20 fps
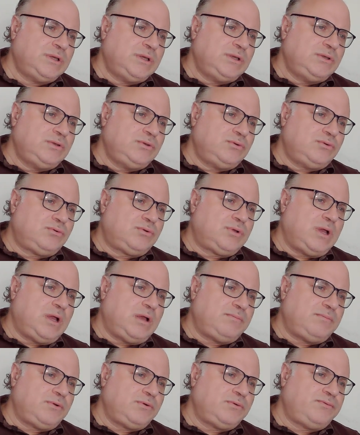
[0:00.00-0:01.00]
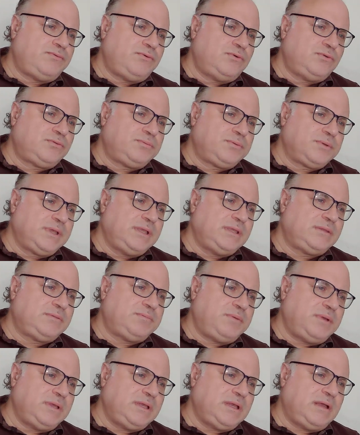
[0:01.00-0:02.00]
your carbon footprint
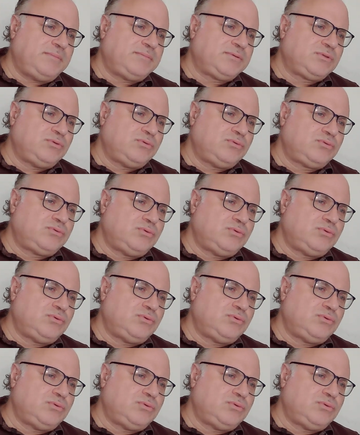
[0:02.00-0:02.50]
by up to